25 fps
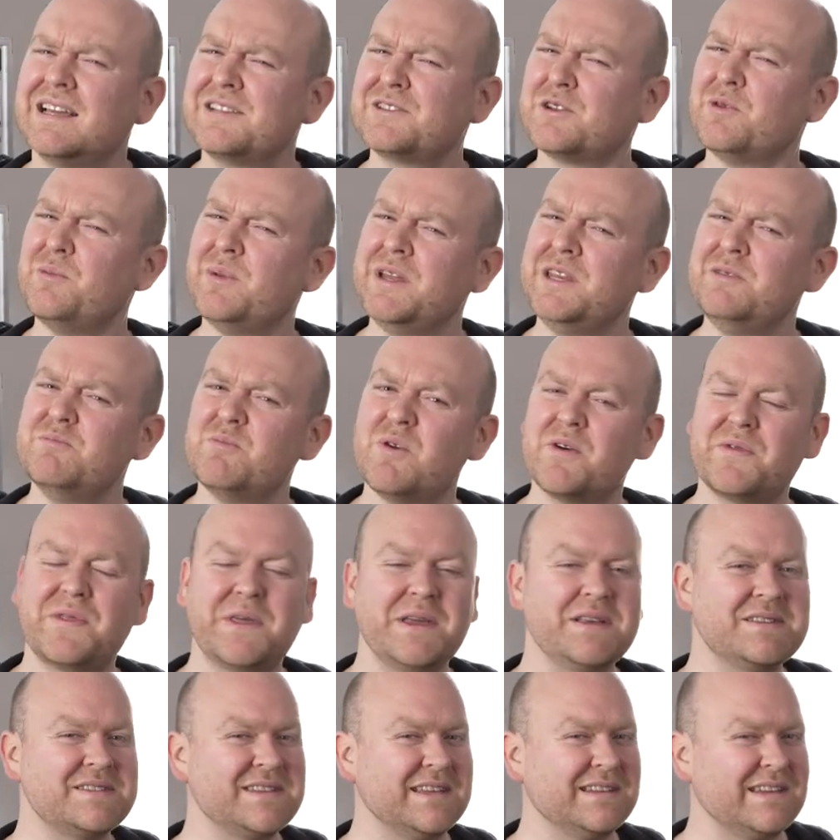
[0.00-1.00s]
There are so many more
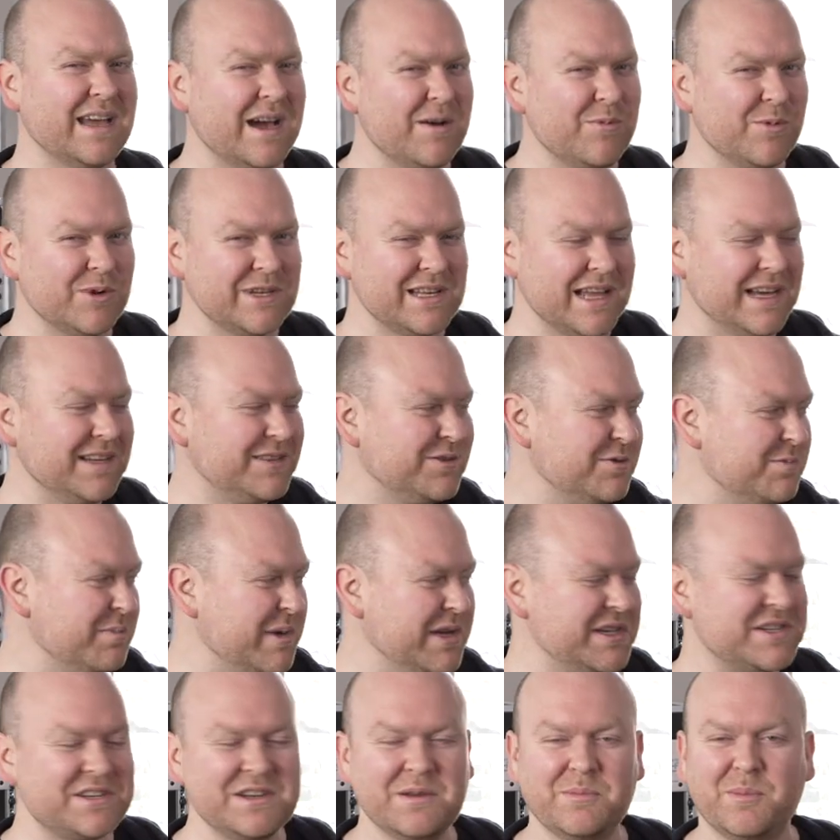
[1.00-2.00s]
things that I would like to
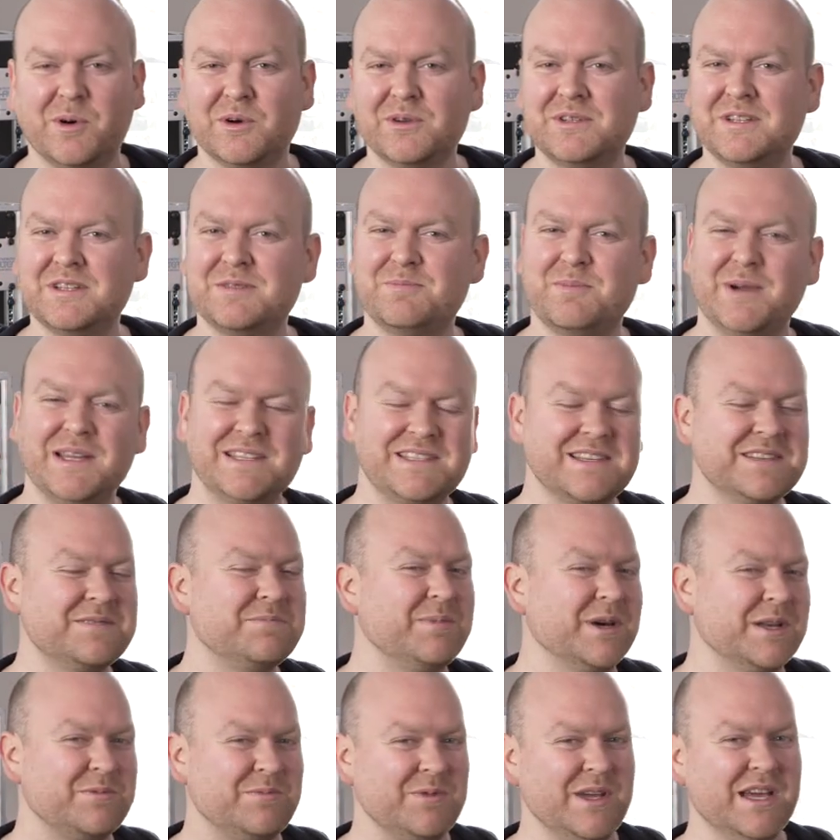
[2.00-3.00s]
mention about these basses,
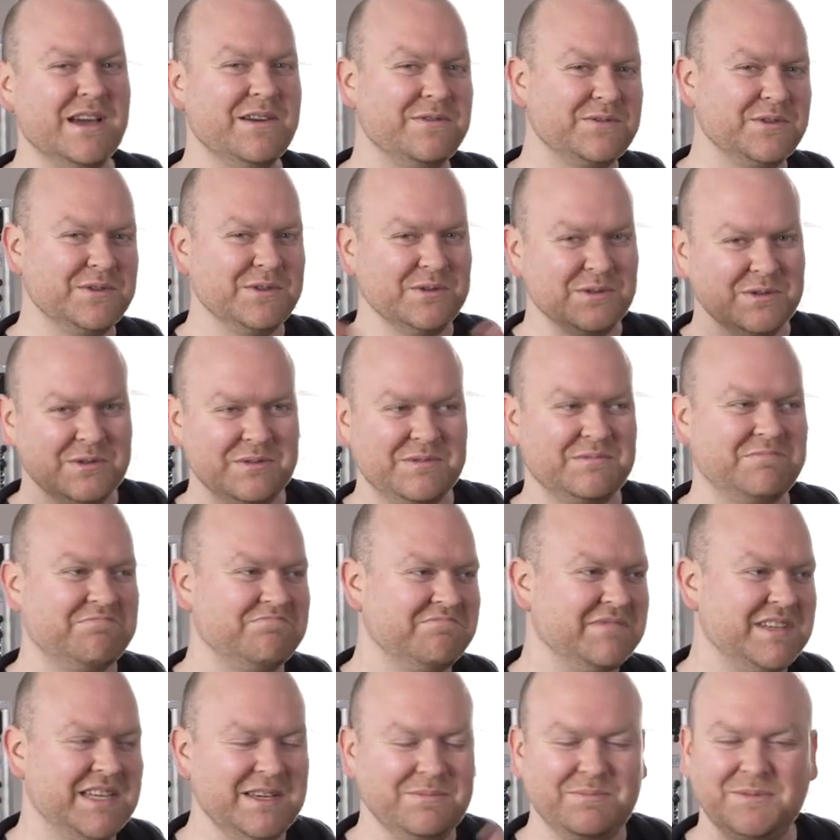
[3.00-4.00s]
but we have to
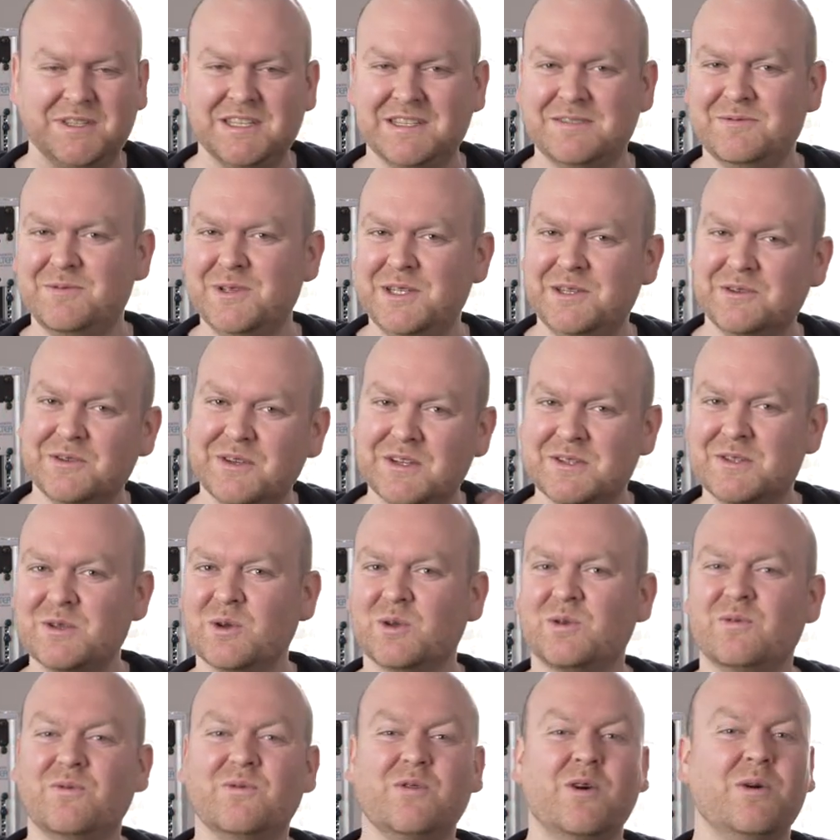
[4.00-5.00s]
keep this video in a
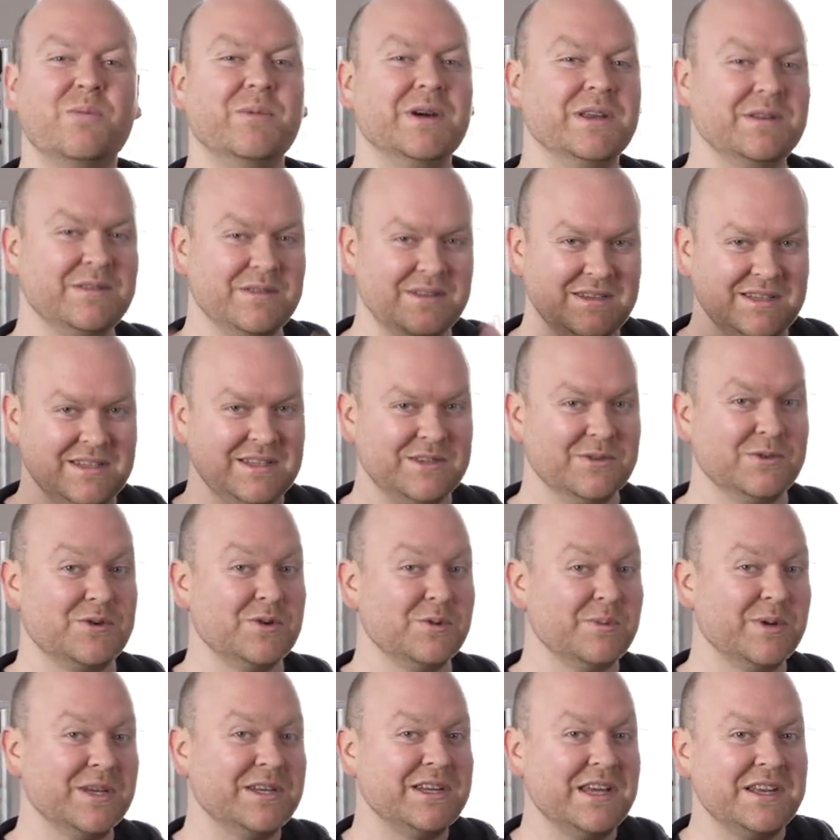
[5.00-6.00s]
certain form, and the
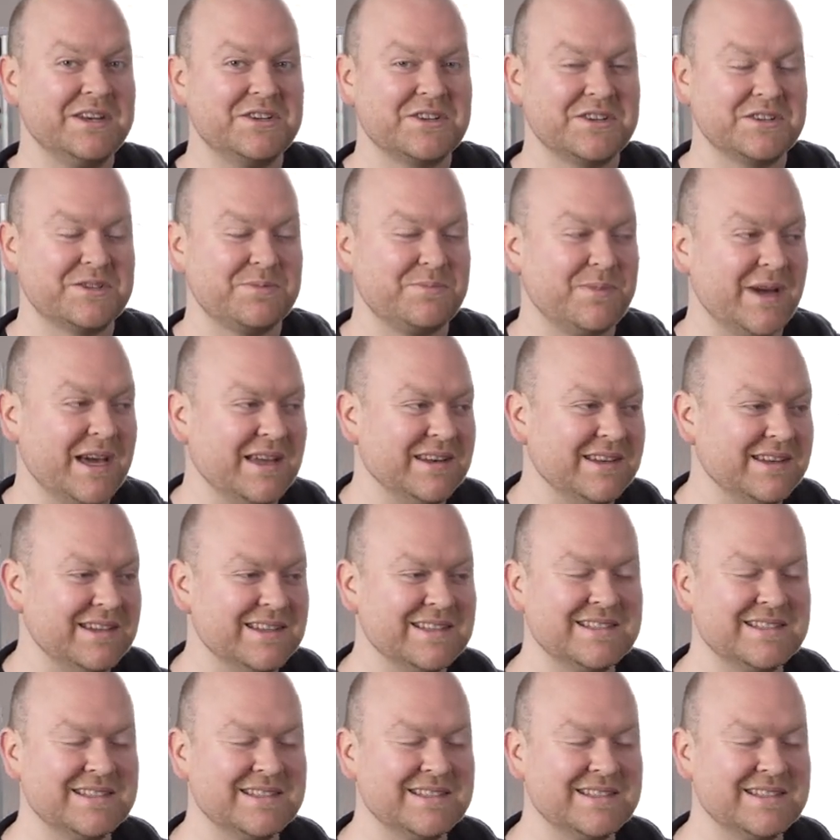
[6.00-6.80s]
YouTube attention span